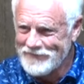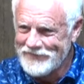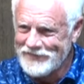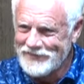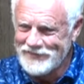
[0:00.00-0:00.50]

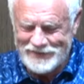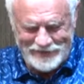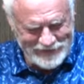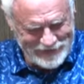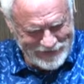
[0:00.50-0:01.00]

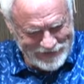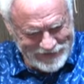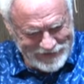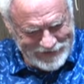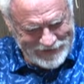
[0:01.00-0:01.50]

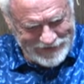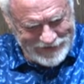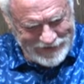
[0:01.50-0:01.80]
Nothing is said.